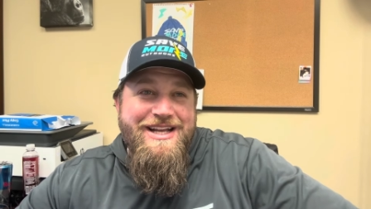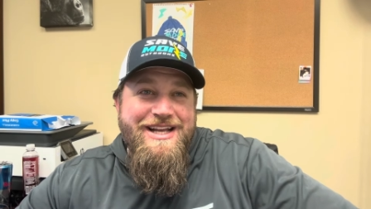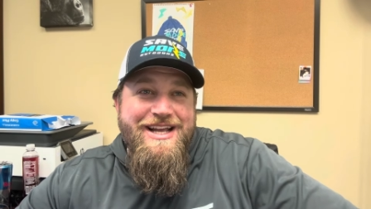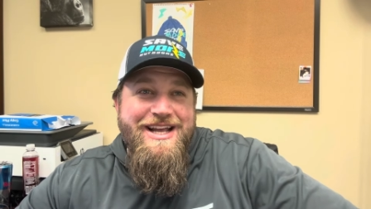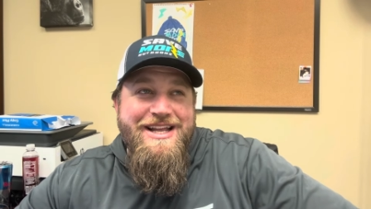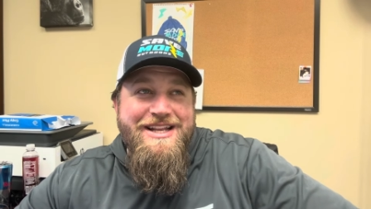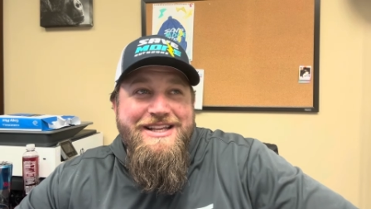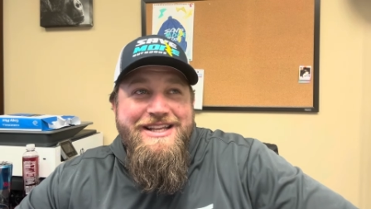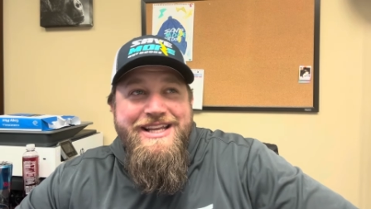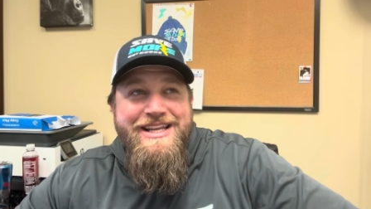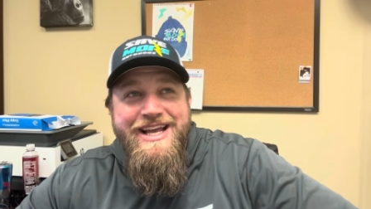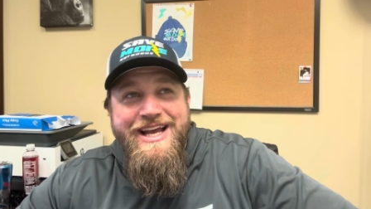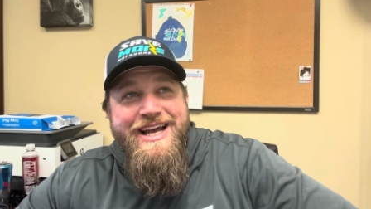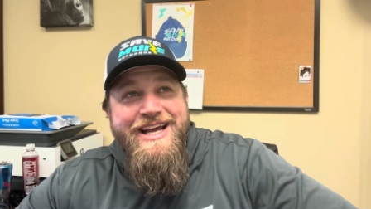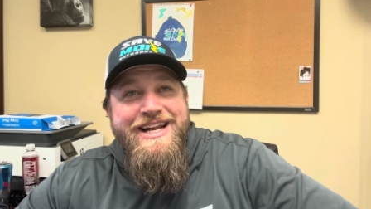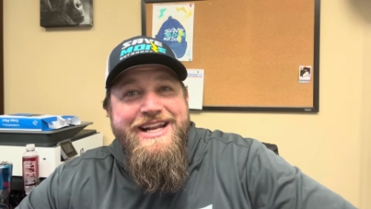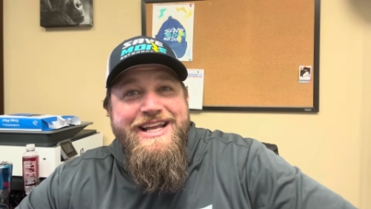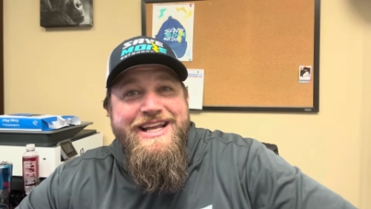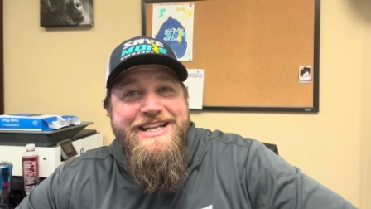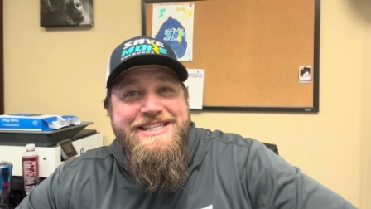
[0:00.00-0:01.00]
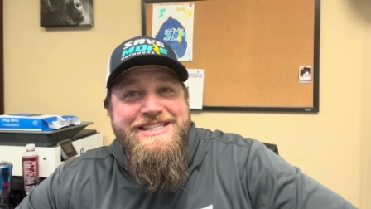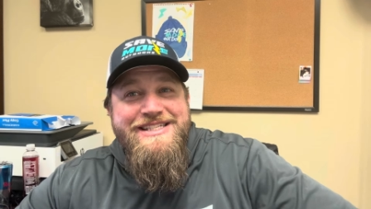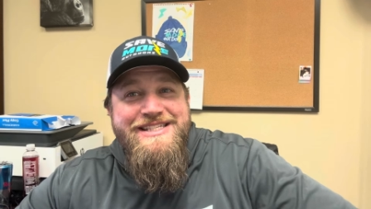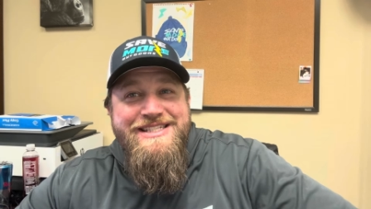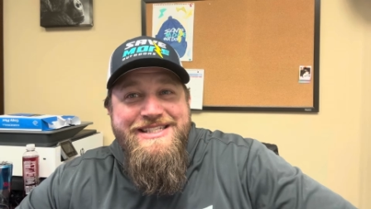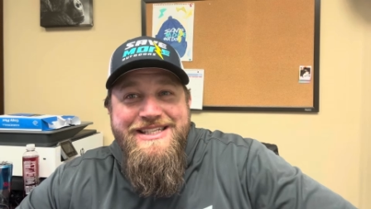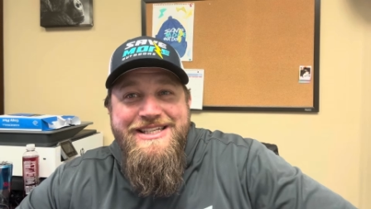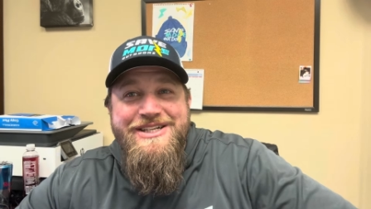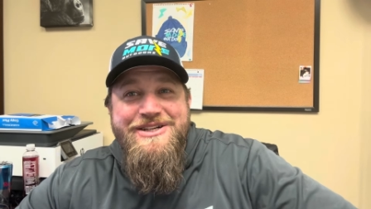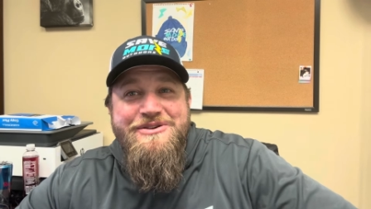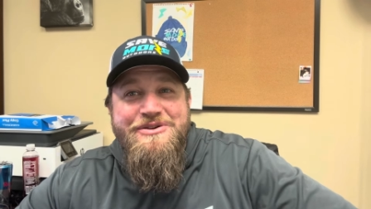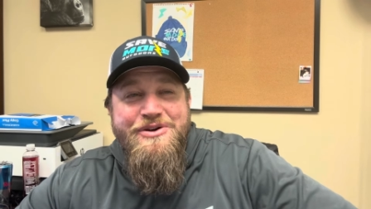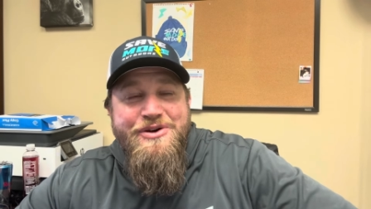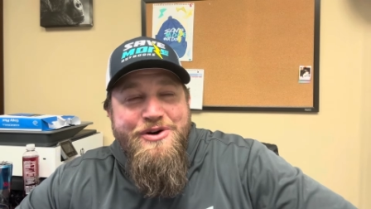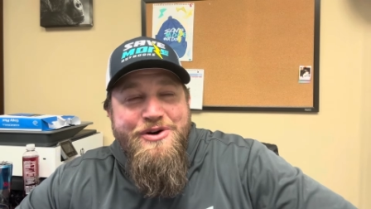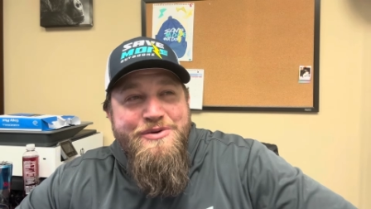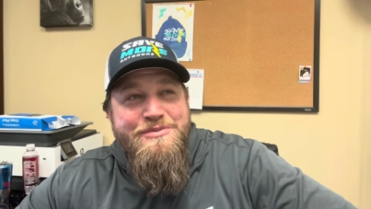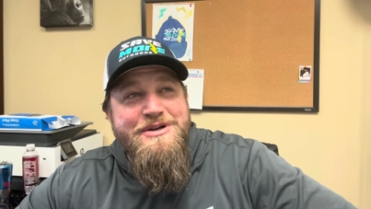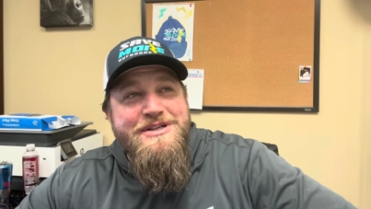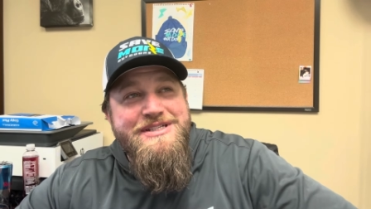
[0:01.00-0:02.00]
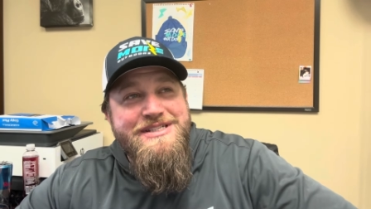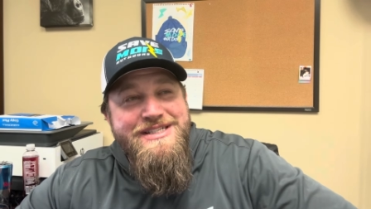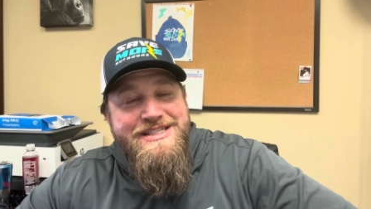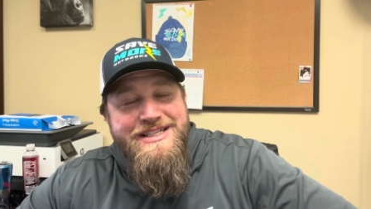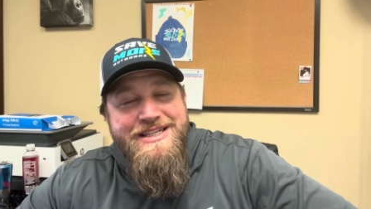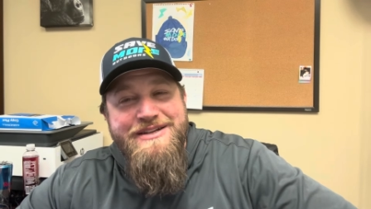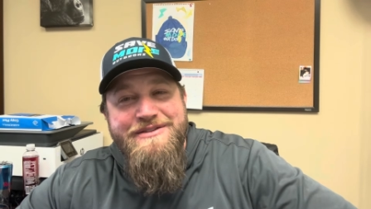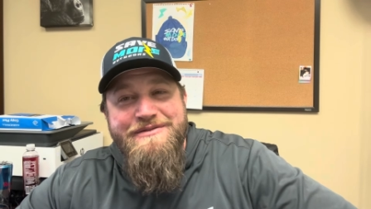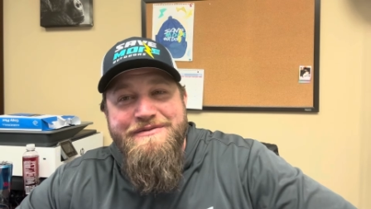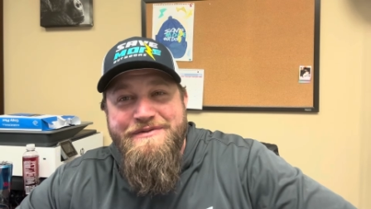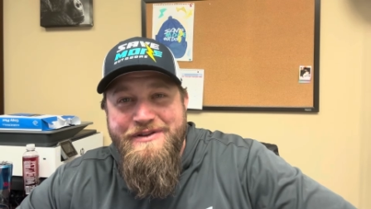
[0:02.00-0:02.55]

And yet it still almost didn't